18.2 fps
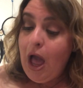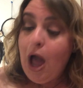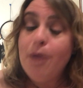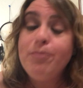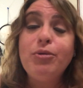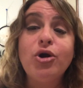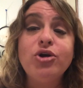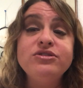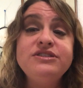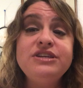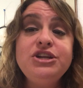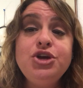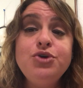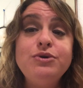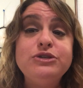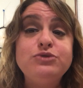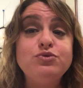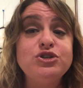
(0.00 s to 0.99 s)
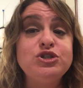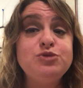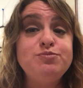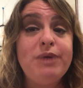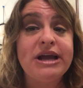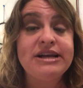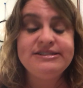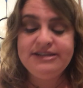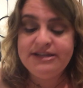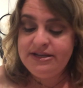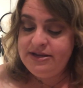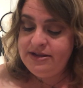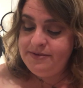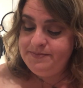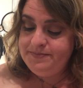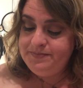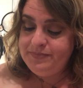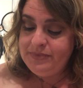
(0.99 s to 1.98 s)
A person who is respected
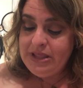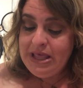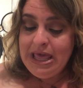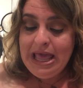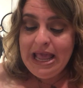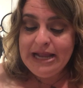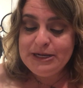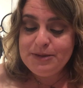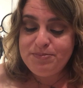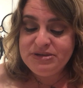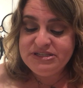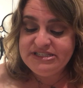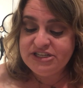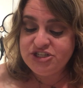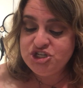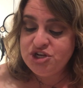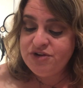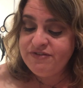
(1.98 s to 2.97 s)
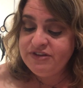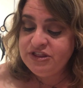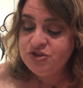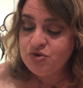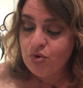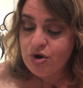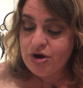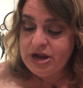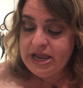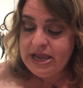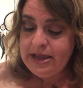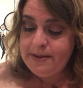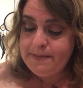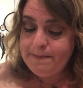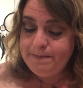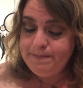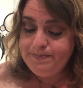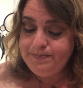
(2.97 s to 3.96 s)
in a position of authority,
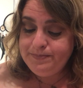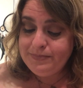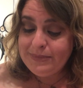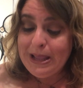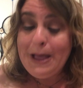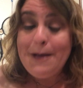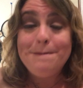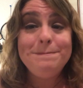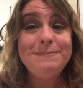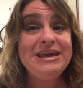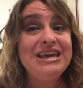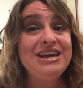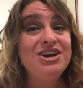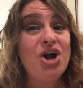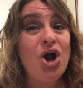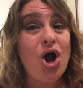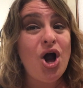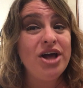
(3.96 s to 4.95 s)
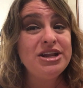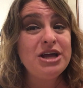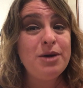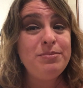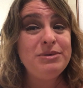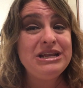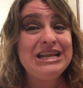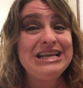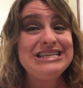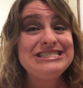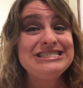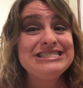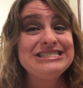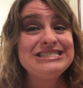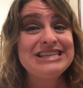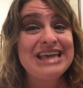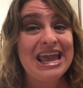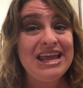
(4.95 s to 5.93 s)
being caught up in a
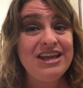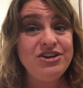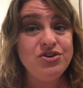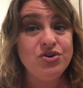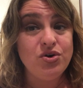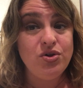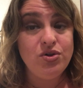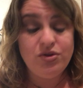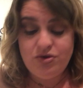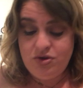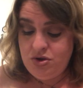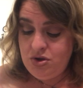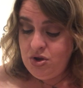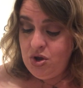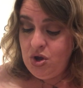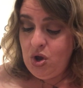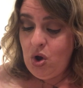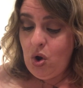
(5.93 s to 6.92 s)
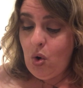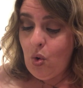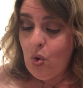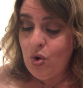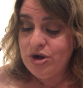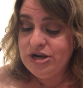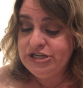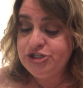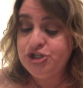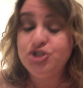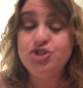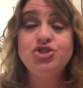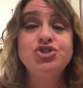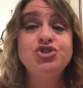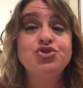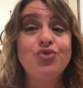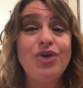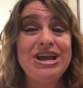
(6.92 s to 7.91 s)
scandal or in a
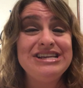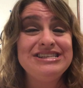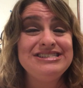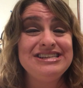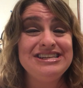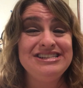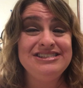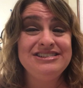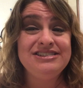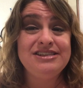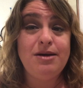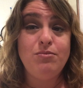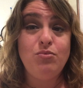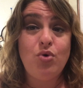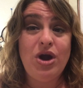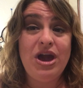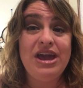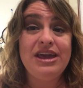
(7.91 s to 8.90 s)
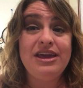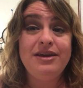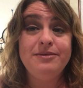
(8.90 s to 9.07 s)
disgrace in some way.